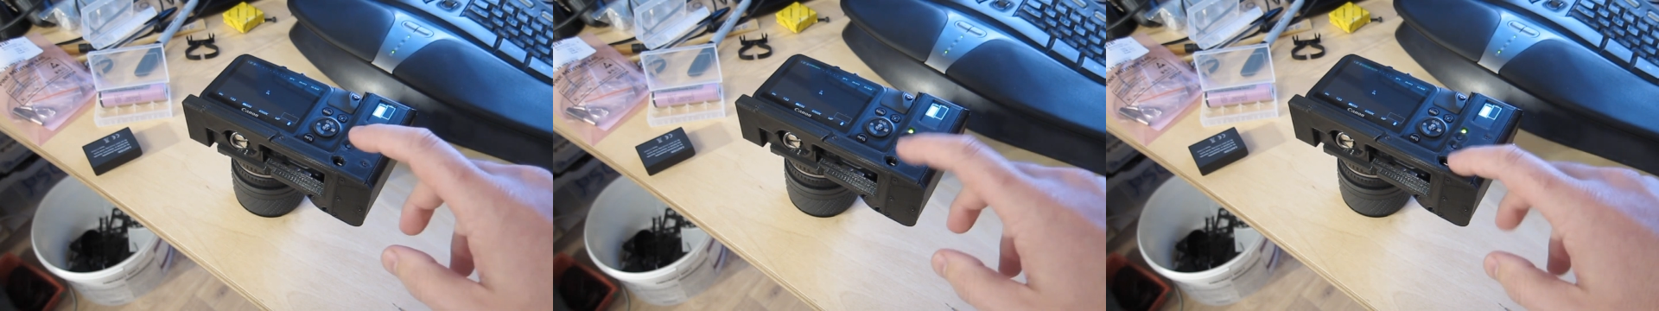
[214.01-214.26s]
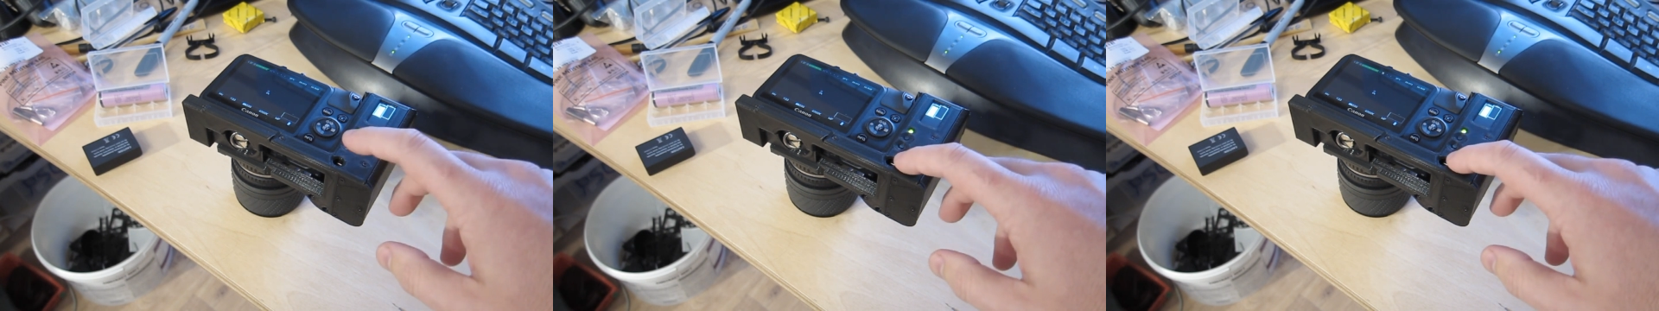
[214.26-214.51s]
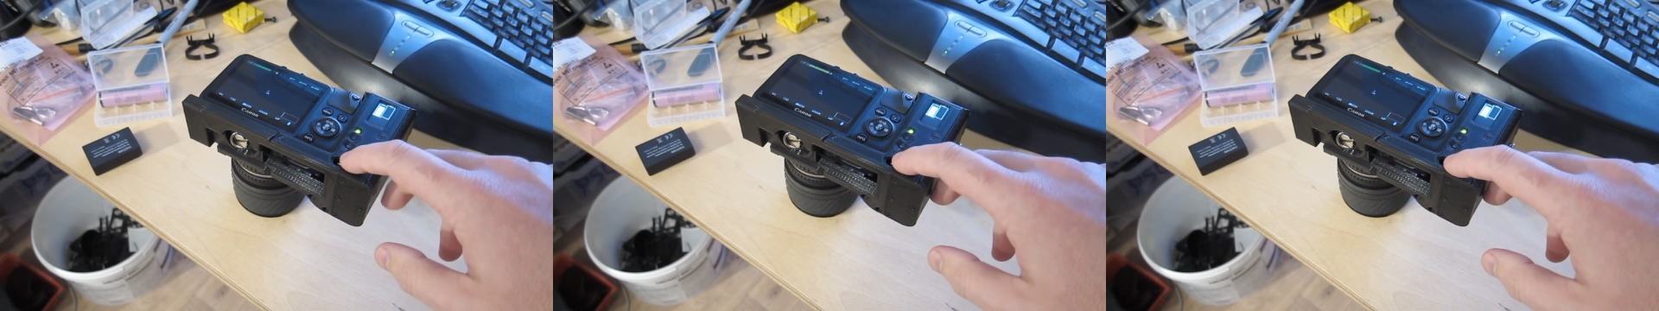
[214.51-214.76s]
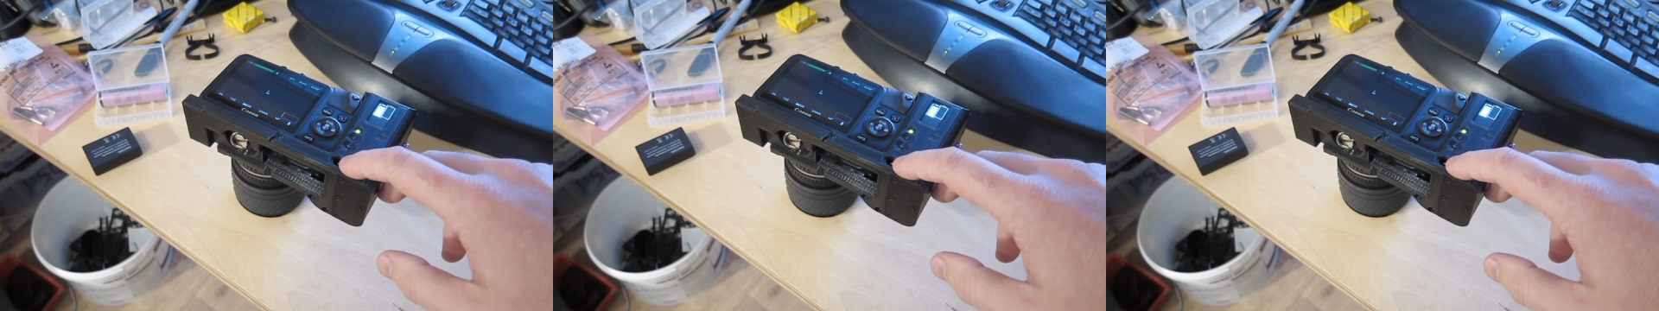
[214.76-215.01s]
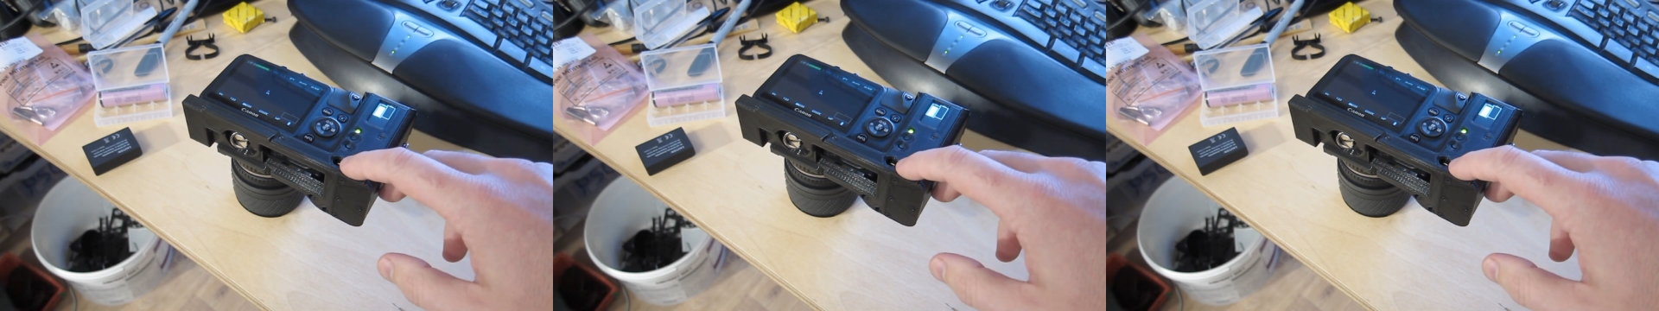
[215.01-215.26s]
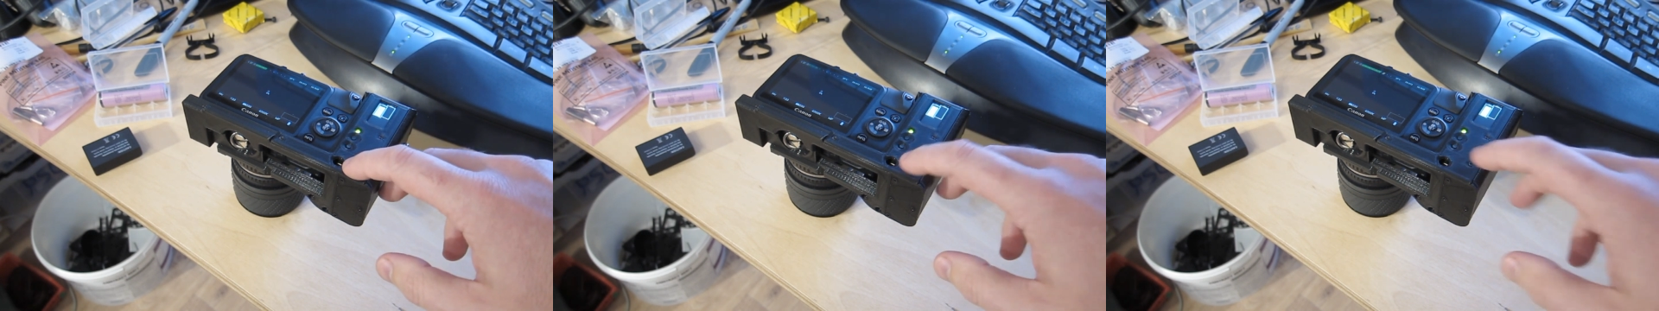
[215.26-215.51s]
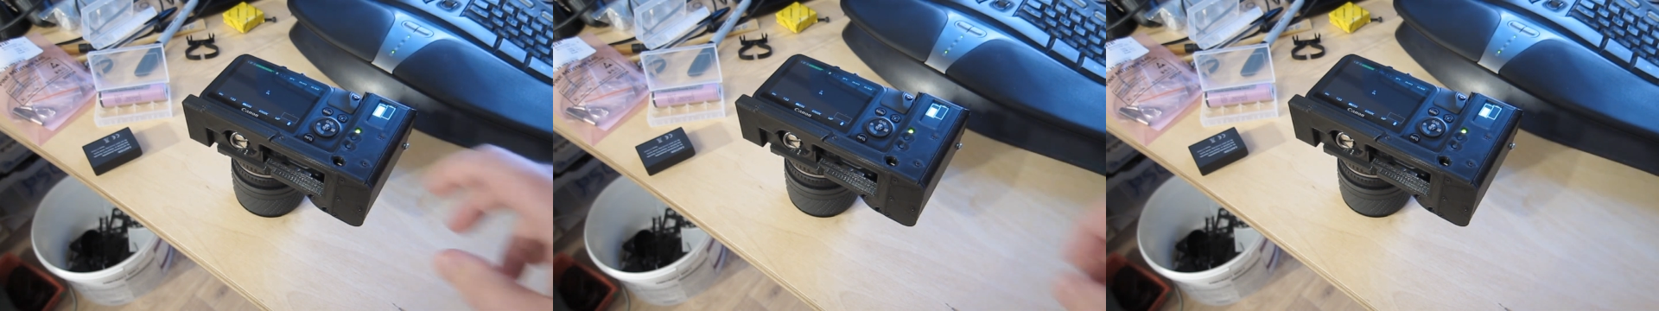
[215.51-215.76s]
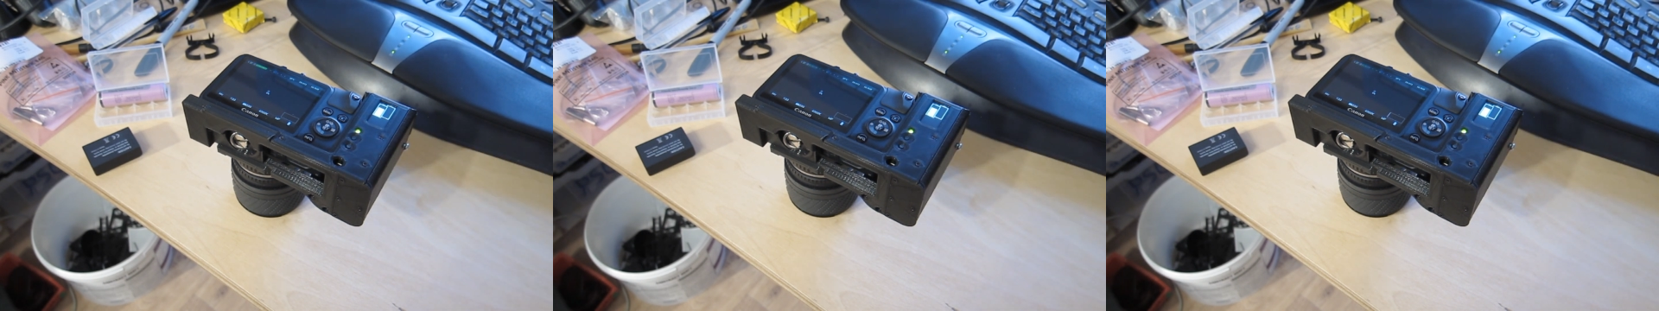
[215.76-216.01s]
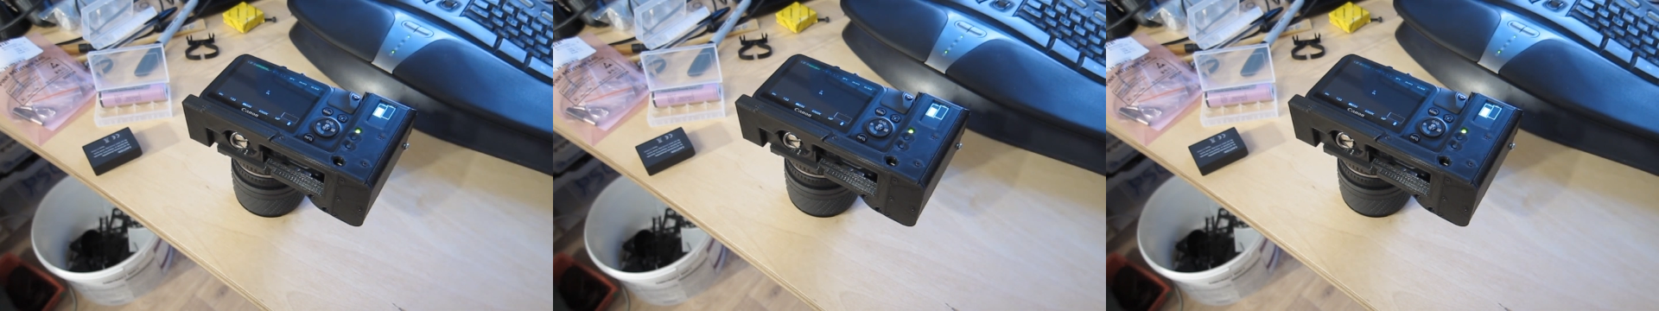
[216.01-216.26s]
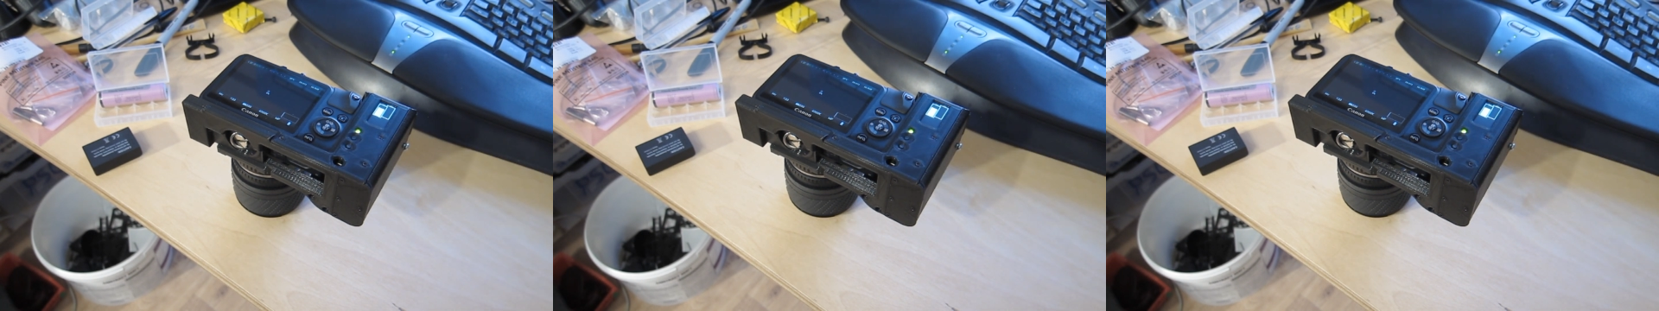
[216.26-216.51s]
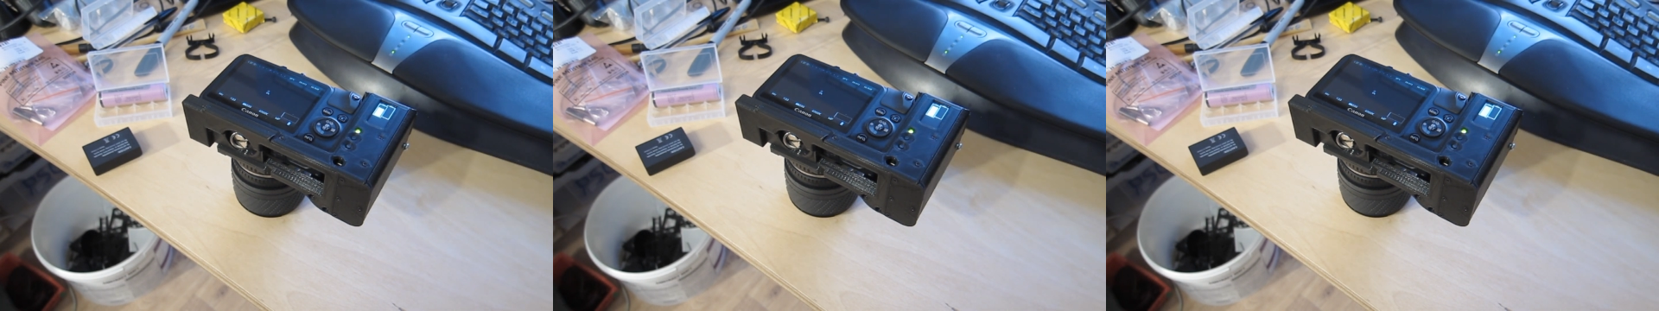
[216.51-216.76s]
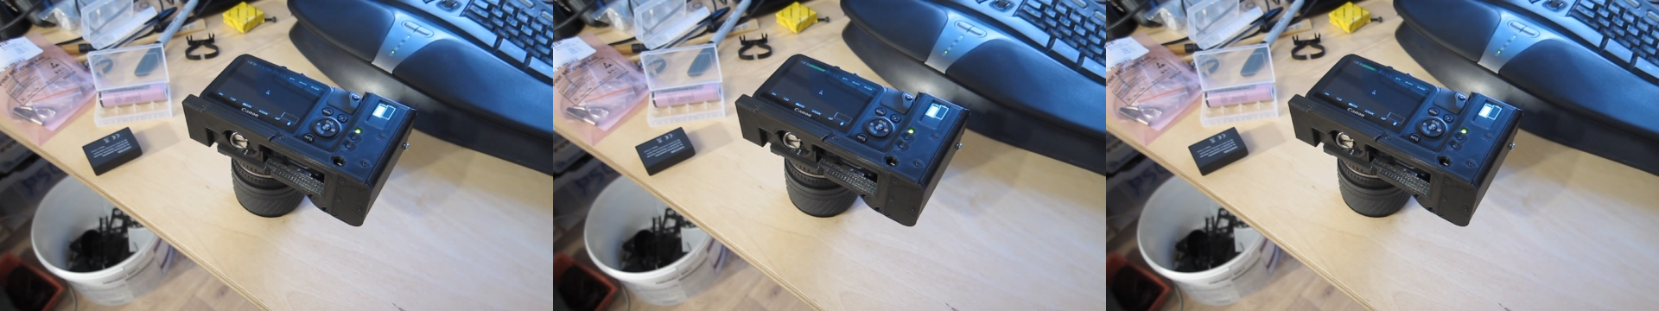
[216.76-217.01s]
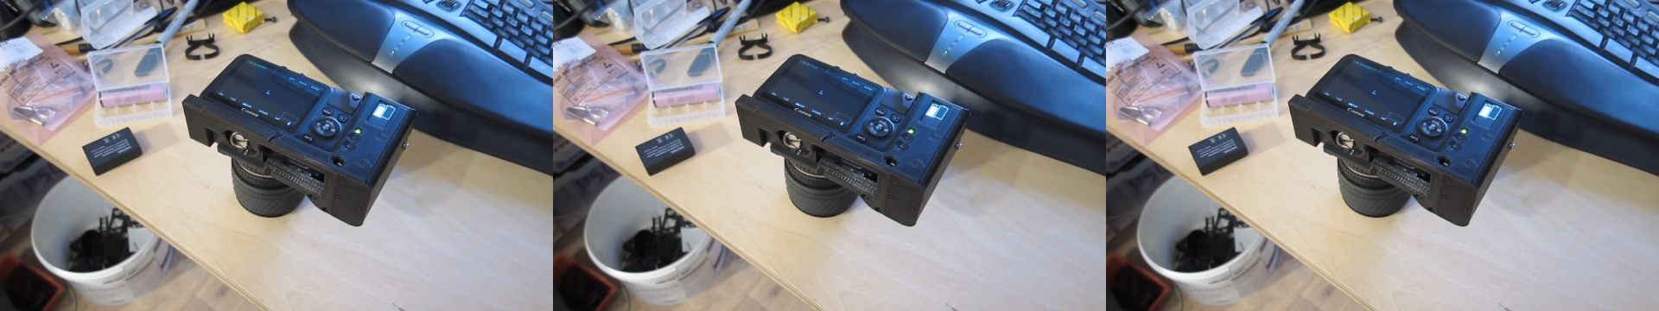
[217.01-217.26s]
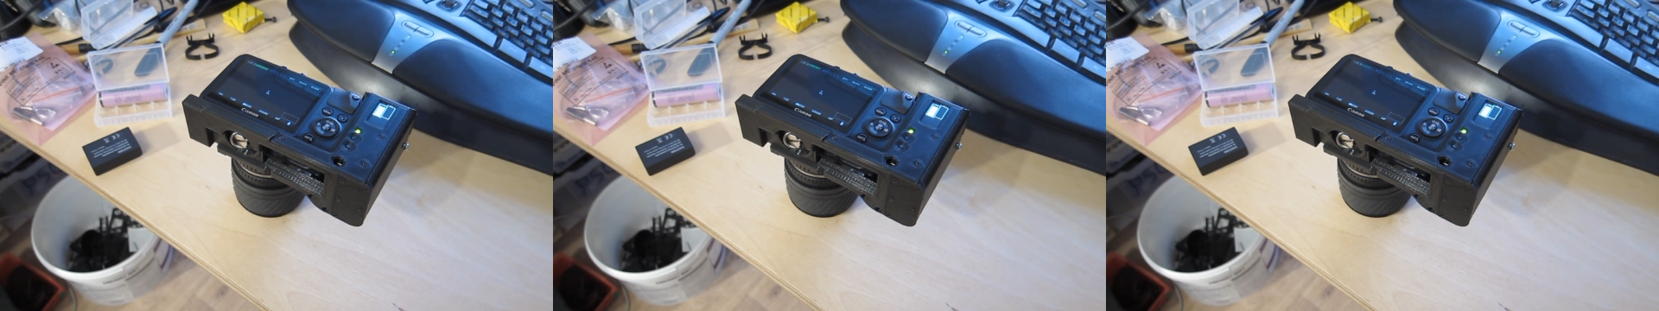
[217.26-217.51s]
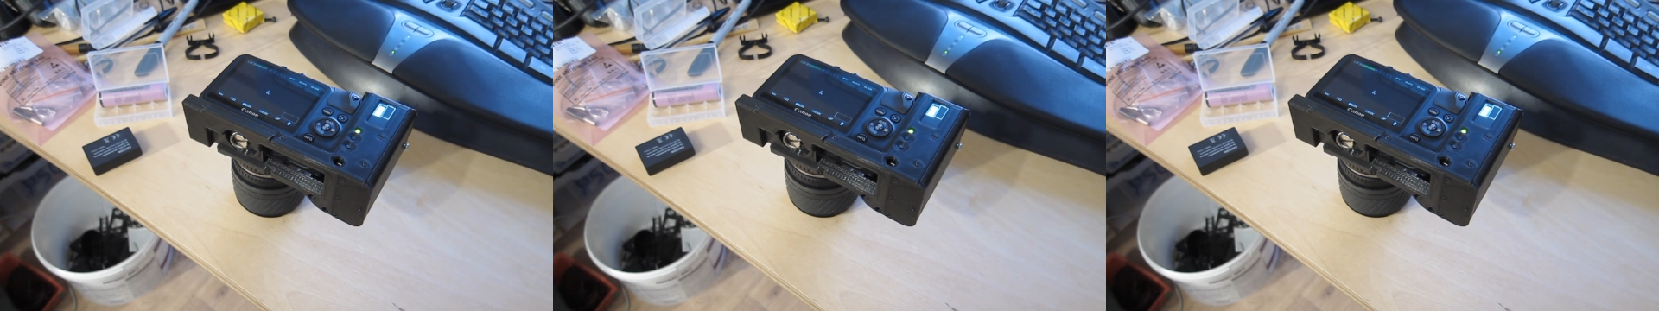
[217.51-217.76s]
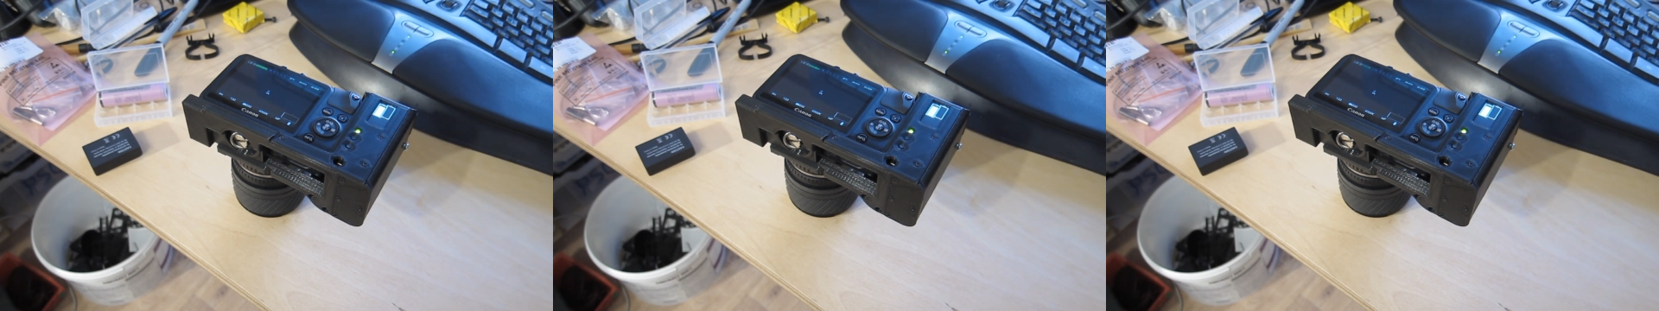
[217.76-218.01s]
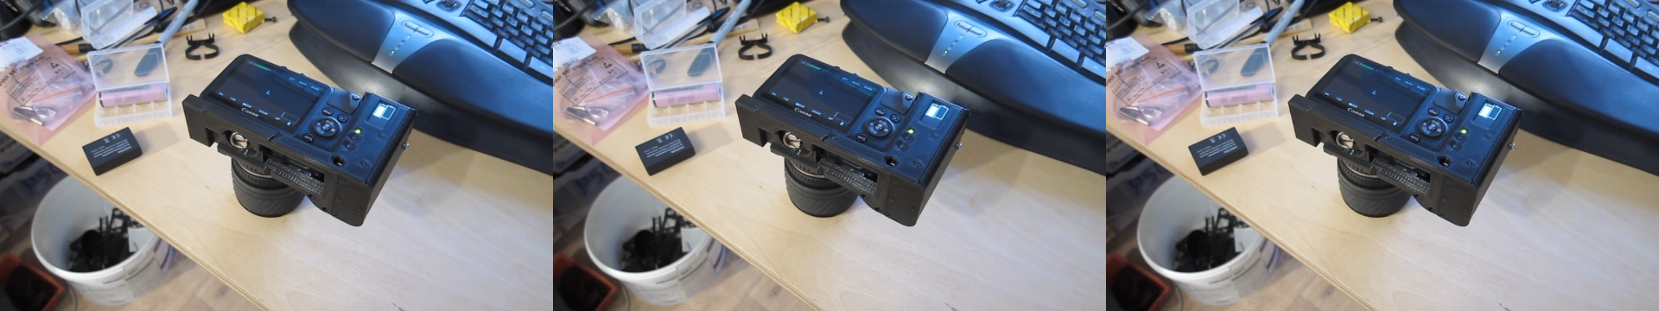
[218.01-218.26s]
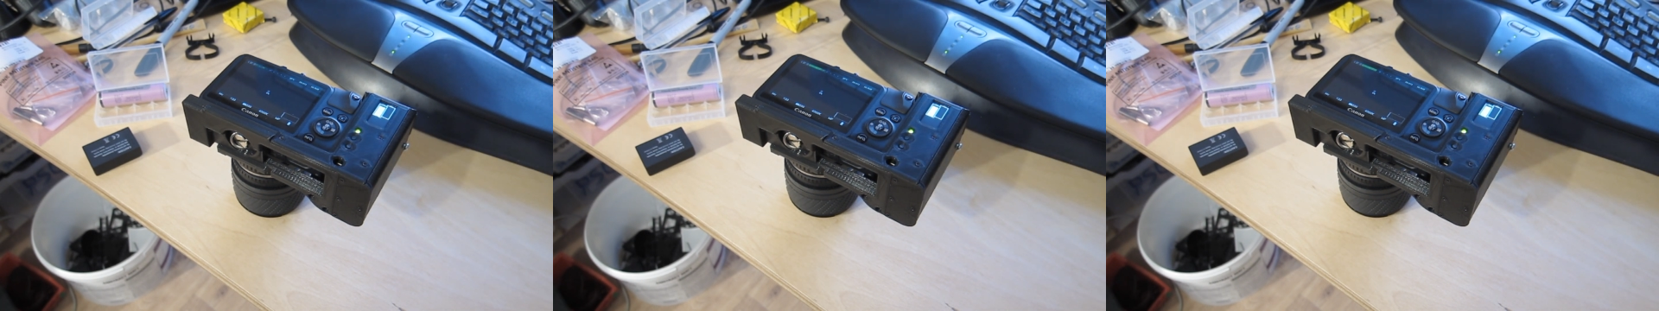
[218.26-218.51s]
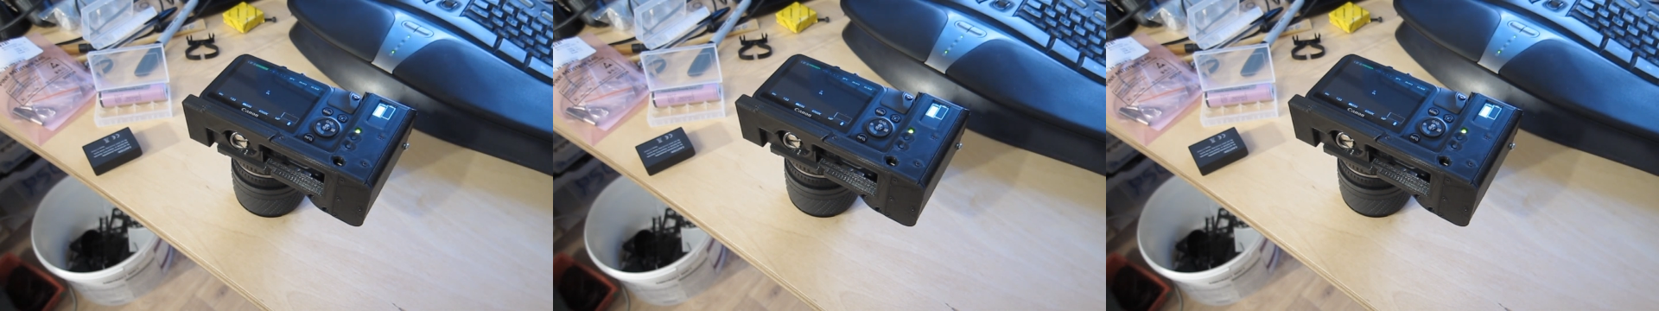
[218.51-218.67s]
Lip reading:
[unreadable: no face in view]